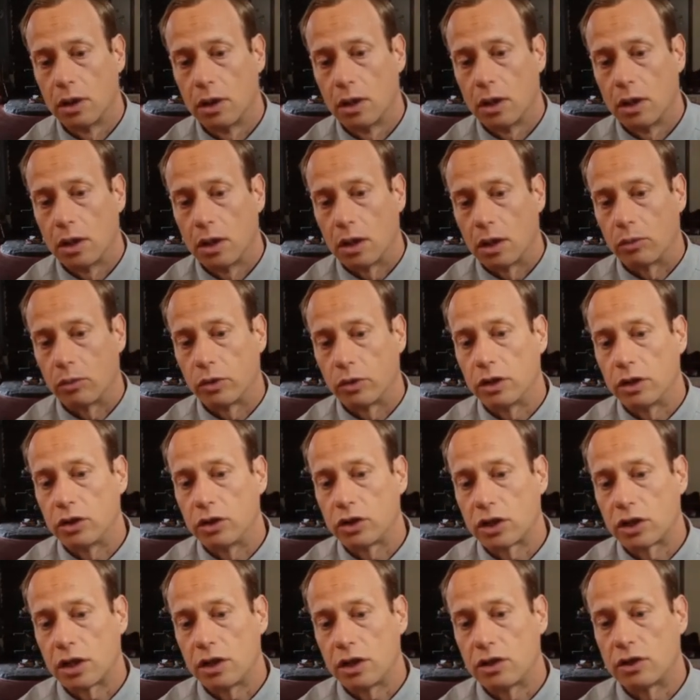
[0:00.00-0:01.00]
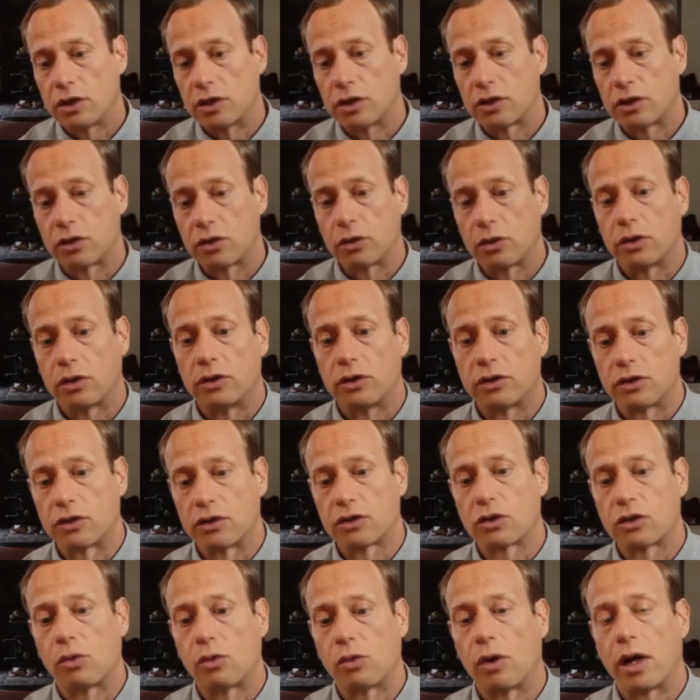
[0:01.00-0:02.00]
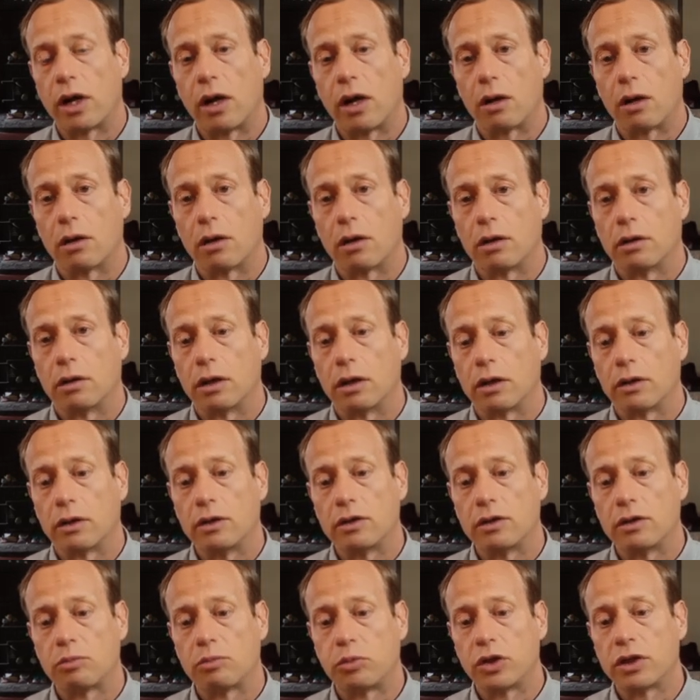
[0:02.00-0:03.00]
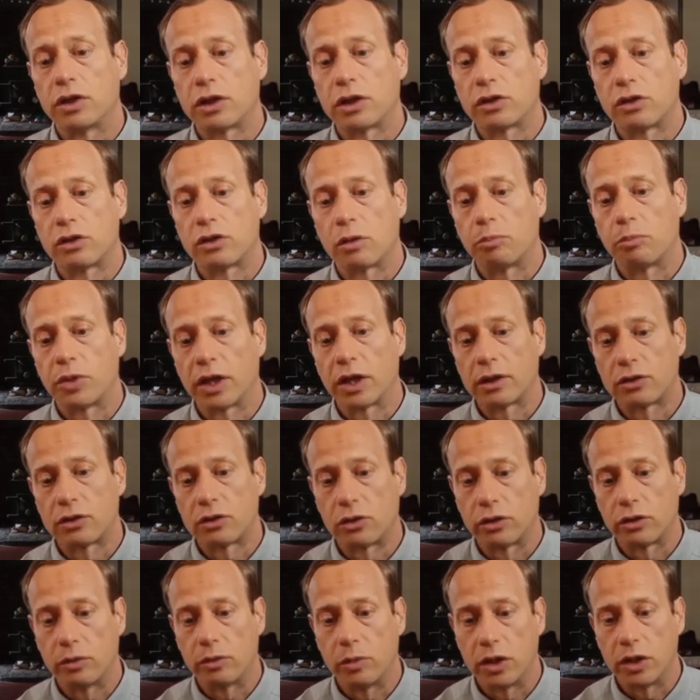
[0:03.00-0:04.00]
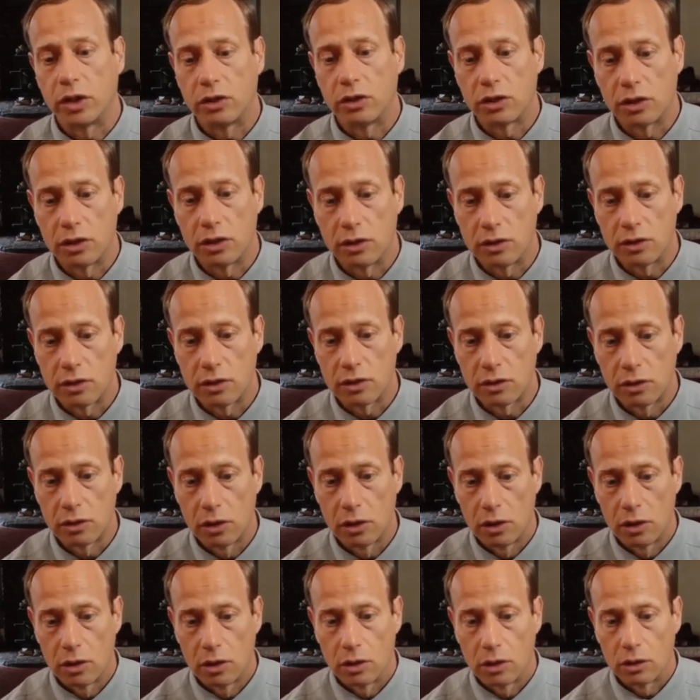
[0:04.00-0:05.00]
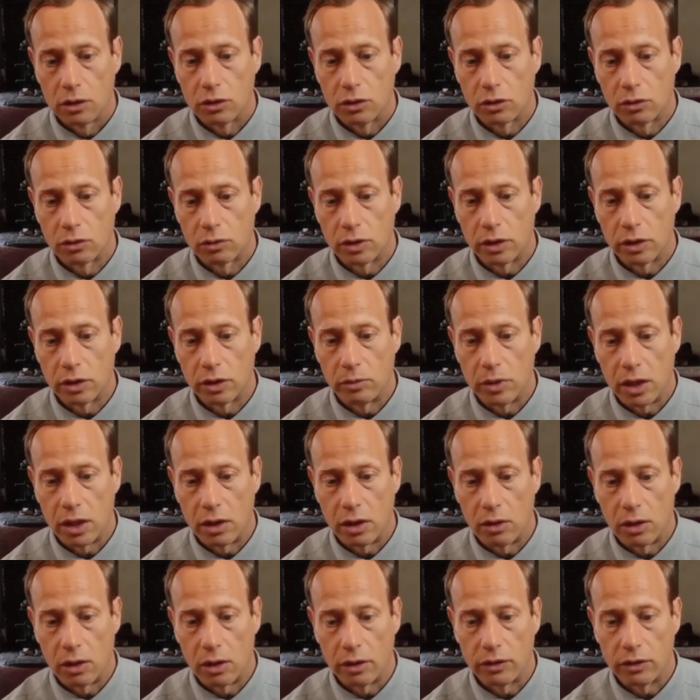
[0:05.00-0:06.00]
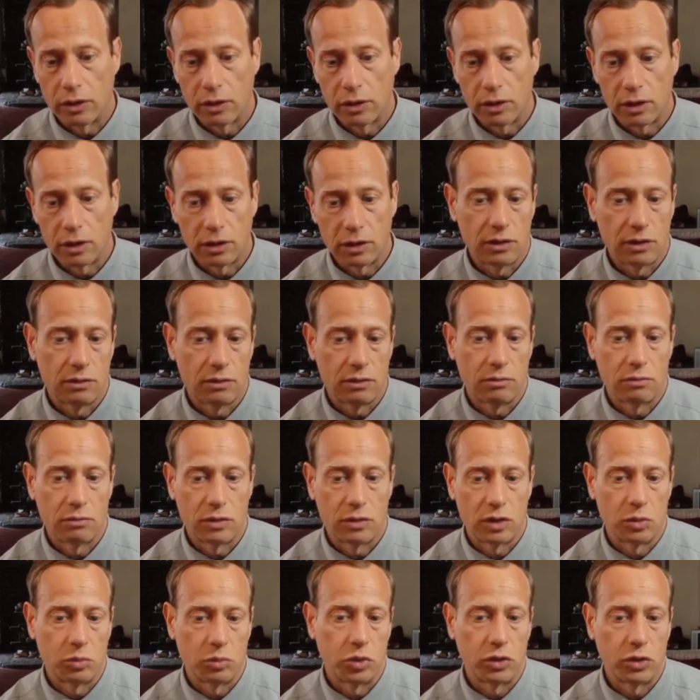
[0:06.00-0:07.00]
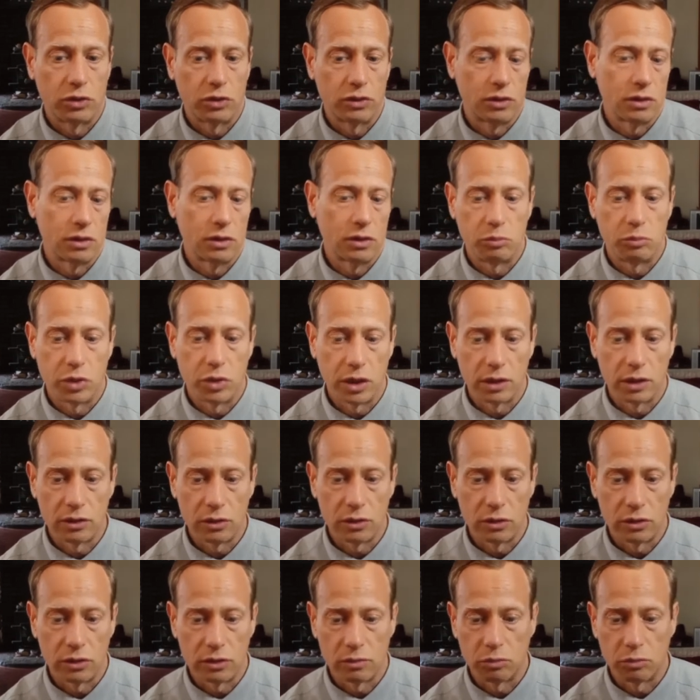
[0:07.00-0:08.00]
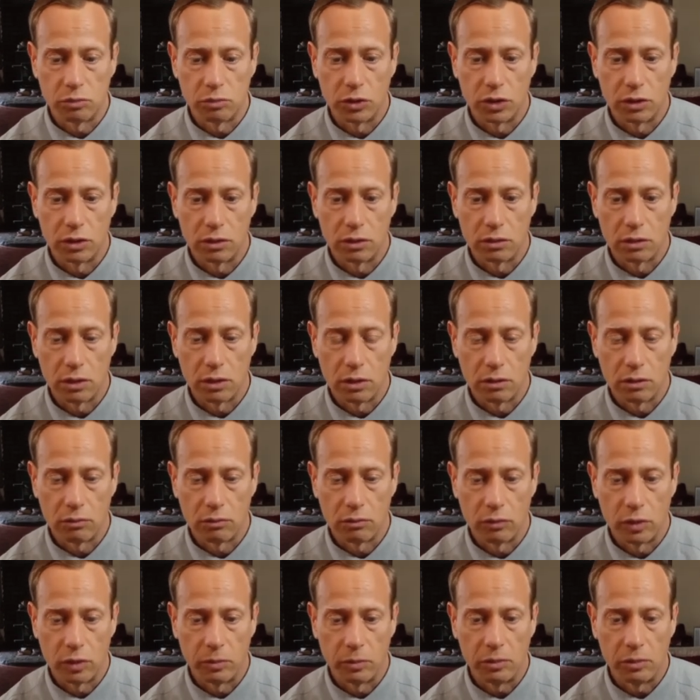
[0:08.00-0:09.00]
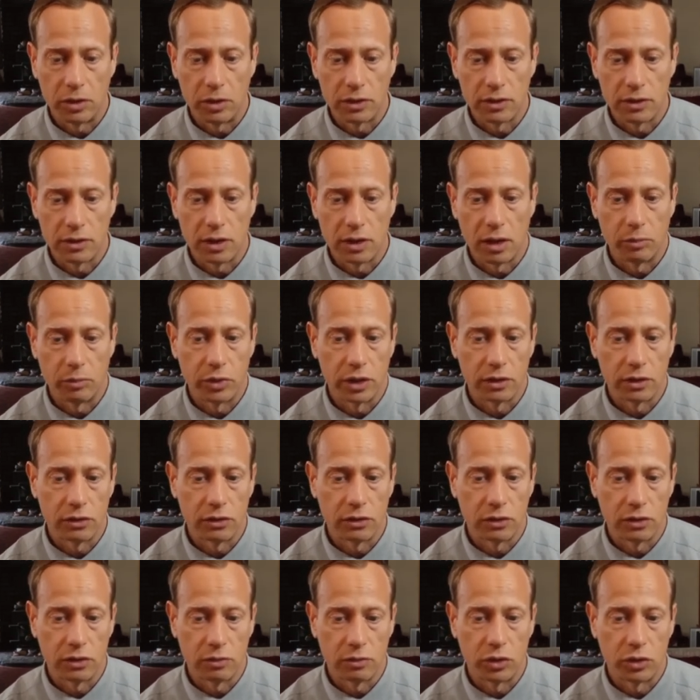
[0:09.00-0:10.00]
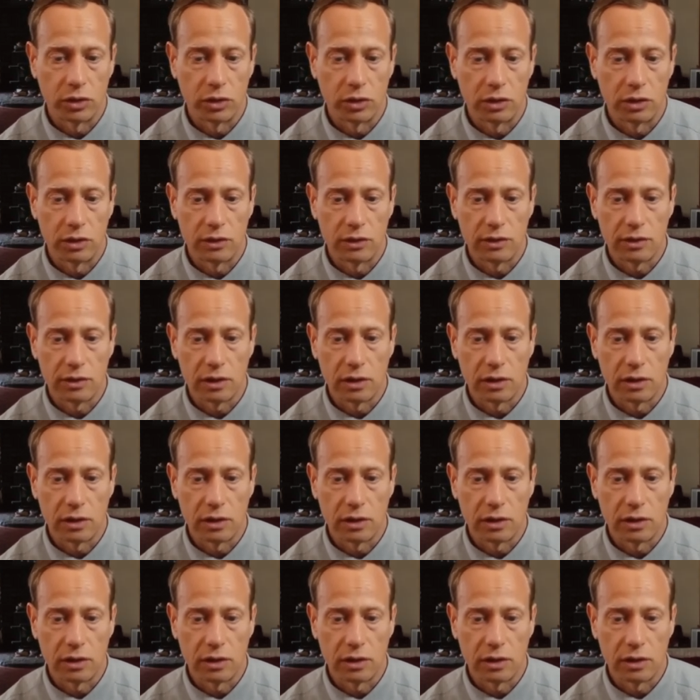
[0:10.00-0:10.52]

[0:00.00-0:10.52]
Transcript: And we need to change this so that it's a square. Now, these particular pixel dimensions don't really matter. I think that's supposedly pixels, but maybe it's not pixels, but it's